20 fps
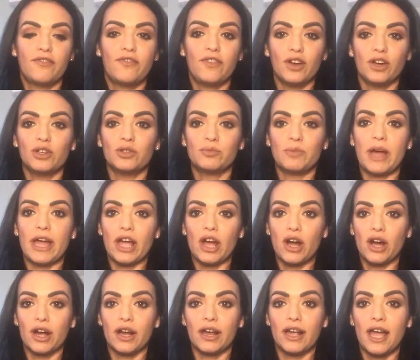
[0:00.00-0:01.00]
filled my
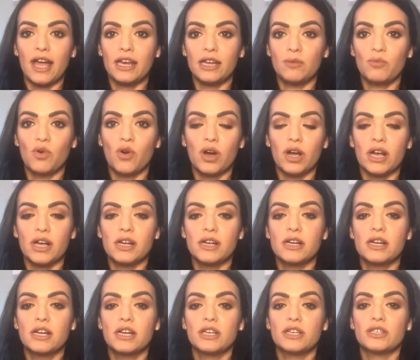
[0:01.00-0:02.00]
heart anymore.
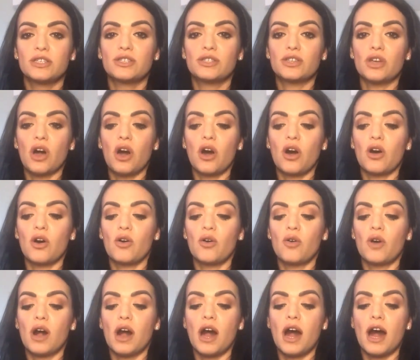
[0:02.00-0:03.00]

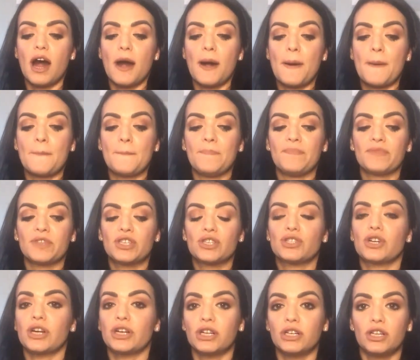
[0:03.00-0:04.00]
So
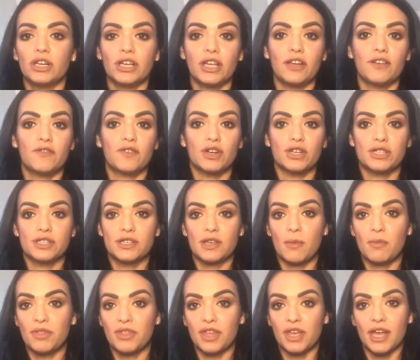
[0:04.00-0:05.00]
started looking for
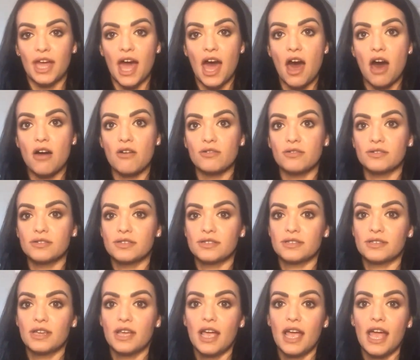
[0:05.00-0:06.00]
something
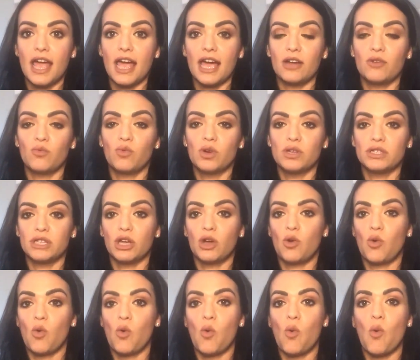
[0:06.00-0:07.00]
else and wasn't
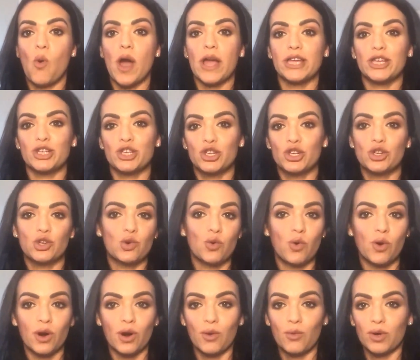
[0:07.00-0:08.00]
quite
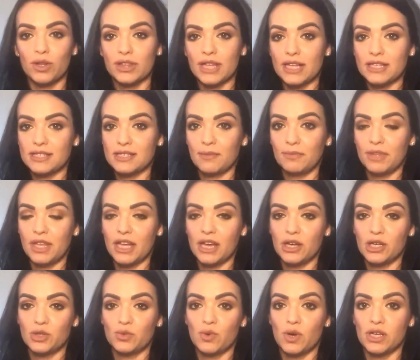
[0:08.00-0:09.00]
sure what that something
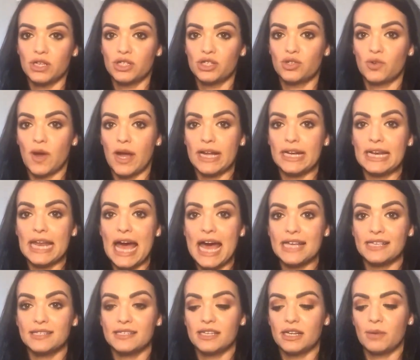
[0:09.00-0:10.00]
else was. So I
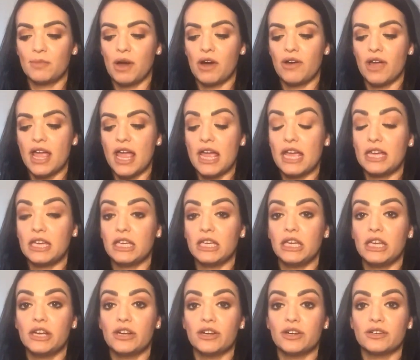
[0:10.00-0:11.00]
lasted about 8
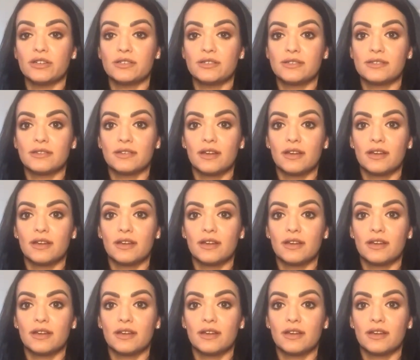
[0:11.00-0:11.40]
years